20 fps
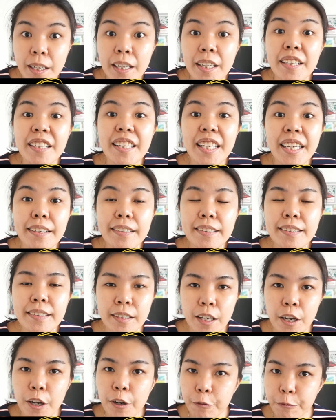Next,
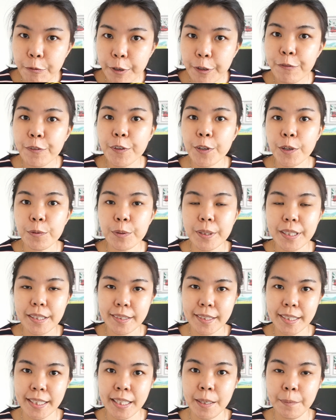review
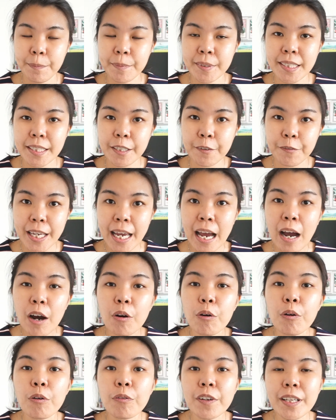these themes. If there are
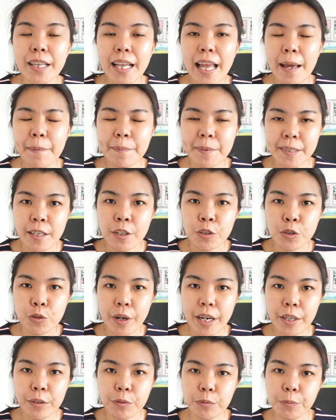overlaps,
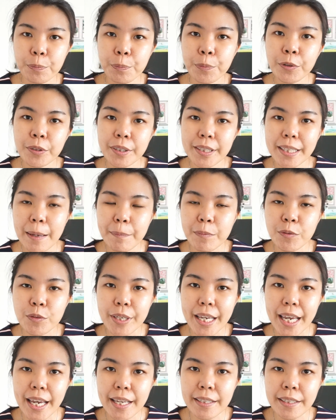try to put them
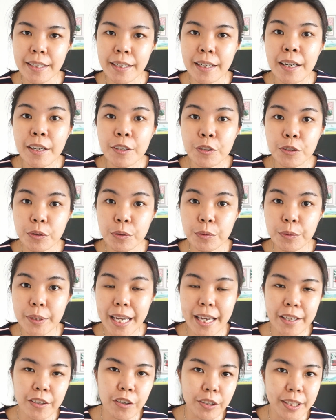together so
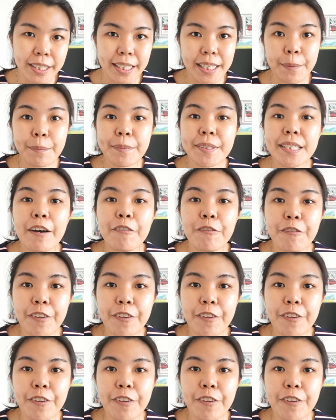that your themes are